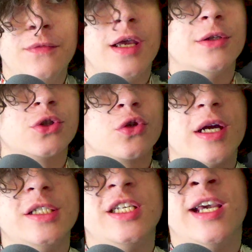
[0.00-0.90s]
It's
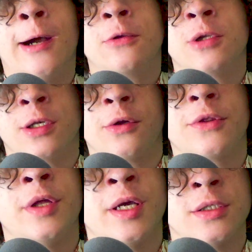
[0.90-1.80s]
crazy how little
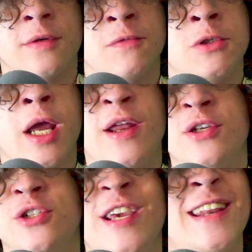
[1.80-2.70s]
things have
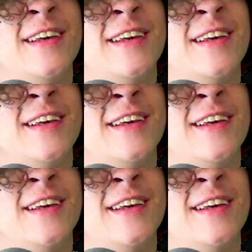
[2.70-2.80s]
changed in a